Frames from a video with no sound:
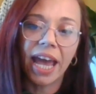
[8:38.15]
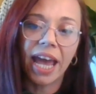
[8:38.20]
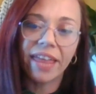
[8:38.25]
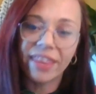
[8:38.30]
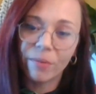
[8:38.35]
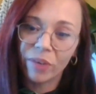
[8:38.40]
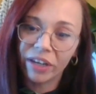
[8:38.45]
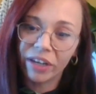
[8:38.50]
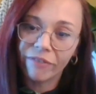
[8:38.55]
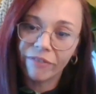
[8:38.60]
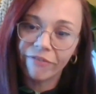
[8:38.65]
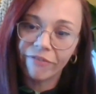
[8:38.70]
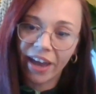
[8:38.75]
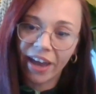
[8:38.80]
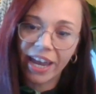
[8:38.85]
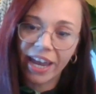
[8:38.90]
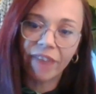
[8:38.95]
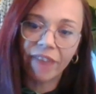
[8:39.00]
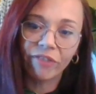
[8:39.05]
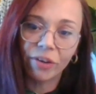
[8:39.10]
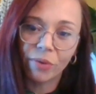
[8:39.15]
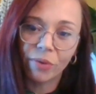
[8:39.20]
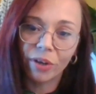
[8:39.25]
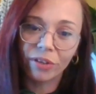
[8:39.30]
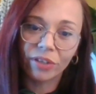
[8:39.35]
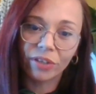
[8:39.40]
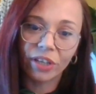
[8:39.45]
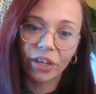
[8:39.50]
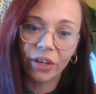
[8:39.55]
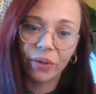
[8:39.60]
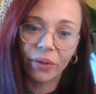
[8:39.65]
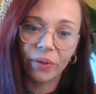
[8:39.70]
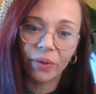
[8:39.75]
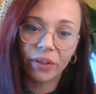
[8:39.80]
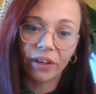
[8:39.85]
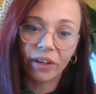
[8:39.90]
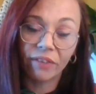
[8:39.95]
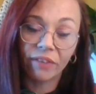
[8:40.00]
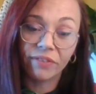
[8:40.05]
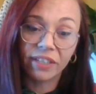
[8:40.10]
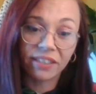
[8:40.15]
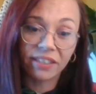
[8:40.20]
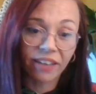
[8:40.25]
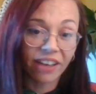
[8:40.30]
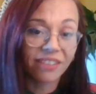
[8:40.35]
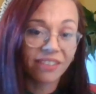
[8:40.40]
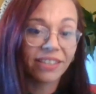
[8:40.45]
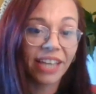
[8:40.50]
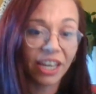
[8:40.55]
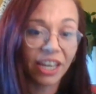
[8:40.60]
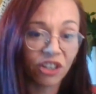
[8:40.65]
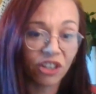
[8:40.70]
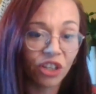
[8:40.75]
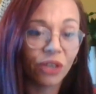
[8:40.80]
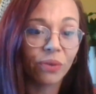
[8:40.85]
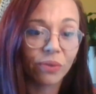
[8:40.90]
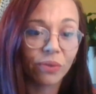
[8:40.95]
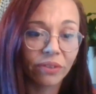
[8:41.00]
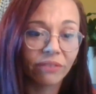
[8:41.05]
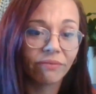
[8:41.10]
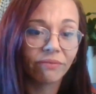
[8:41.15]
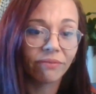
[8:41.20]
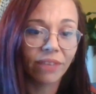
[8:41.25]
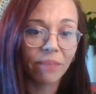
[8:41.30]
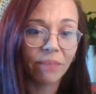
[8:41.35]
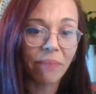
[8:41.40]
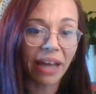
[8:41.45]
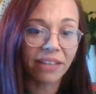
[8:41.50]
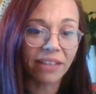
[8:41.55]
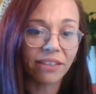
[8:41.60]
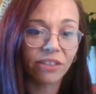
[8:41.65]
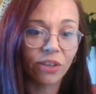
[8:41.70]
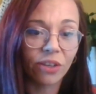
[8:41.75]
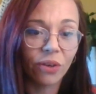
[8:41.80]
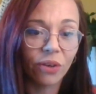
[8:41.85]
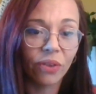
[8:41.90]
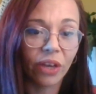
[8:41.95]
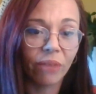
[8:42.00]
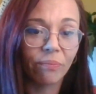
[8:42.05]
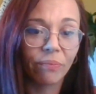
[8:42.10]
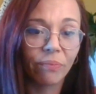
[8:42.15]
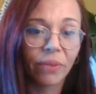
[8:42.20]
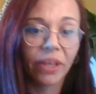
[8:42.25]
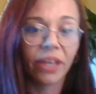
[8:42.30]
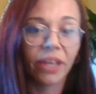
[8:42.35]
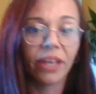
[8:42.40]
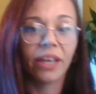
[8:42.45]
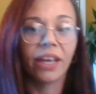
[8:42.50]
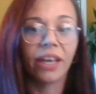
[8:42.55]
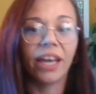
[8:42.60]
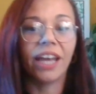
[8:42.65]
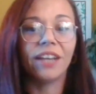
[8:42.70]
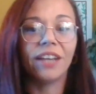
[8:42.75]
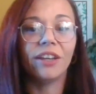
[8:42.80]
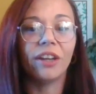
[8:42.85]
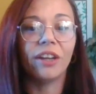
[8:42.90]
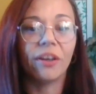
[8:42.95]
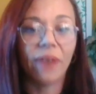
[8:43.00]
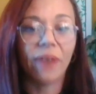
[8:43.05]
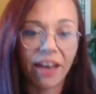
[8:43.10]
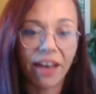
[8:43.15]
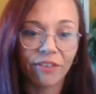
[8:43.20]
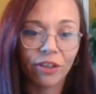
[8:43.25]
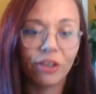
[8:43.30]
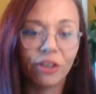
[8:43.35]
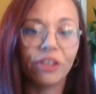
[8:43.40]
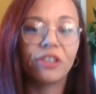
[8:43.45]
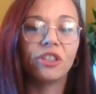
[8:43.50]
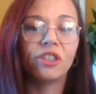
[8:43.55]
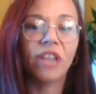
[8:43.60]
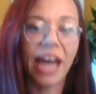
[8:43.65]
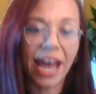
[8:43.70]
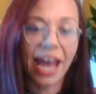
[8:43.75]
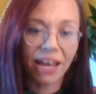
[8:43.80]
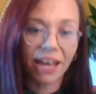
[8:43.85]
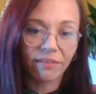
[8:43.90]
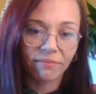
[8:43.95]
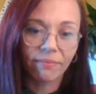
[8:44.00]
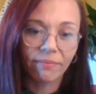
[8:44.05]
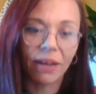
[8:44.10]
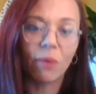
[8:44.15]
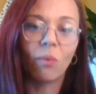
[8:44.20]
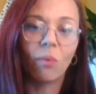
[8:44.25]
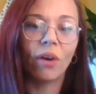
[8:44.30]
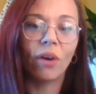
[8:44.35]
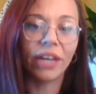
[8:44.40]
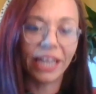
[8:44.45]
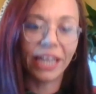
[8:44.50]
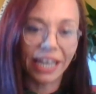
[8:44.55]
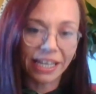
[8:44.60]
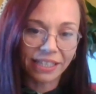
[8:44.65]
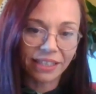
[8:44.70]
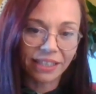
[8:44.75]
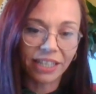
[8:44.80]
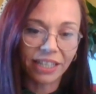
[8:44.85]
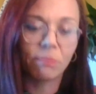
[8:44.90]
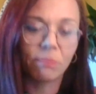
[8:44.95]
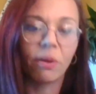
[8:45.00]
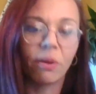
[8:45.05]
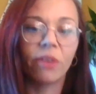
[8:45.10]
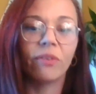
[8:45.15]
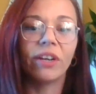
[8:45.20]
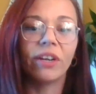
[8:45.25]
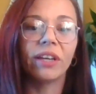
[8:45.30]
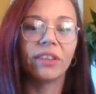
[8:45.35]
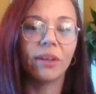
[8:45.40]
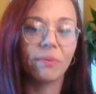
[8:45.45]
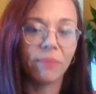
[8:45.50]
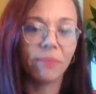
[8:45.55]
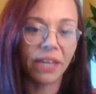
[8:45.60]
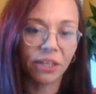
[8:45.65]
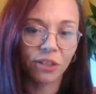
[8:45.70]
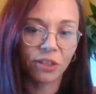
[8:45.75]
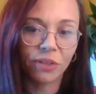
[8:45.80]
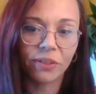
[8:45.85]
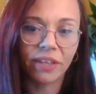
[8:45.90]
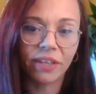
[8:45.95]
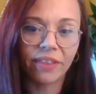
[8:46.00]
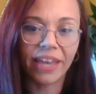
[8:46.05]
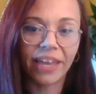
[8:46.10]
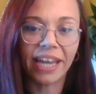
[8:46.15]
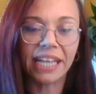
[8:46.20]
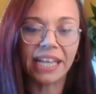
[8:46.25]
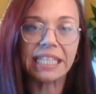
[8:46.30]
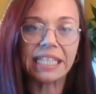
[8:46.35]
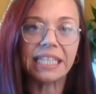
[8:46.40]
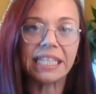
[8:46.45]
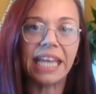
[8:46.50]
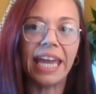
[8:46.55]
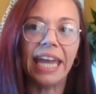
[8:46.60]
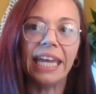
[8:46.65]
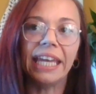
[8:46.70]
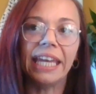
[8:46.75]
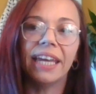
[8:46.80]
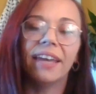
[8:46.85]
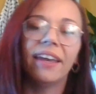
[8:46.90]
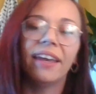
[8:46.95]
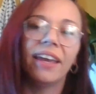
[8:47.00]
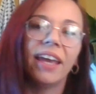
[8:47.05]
And then we'd invite everyone to kind of discuss the issues that matter to them and, have a good chat about what it is that's bothering them, issues that they can see.